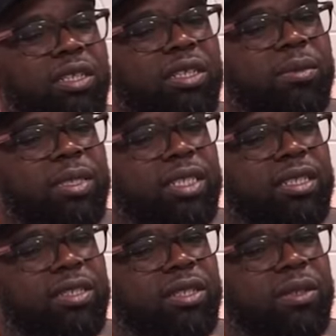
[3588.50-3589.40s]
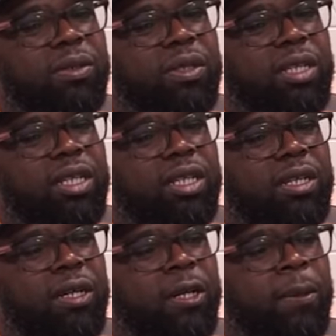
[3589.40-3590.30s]
You know what I'm saying? So,
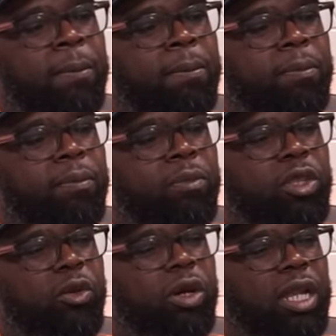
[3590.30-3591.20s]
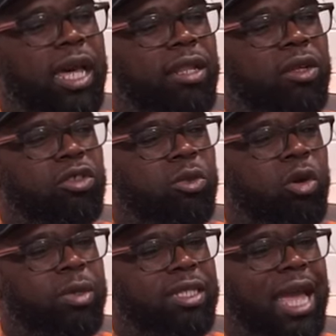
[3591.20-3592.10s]
um, there were a lot of those
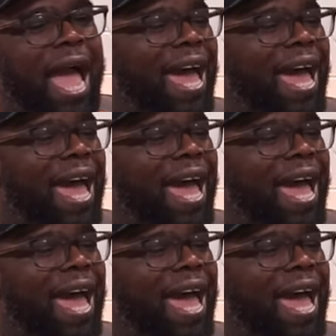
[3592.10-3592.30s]
moments.